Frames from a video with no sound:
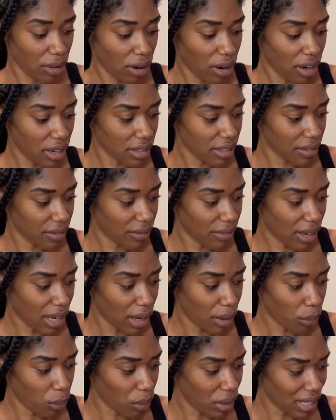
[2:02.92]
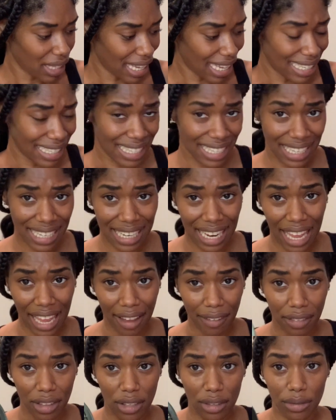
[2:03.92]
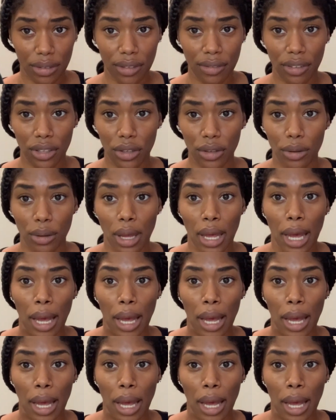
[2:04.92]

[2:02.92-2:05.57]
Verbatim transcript: hard to find one that didn't have this review,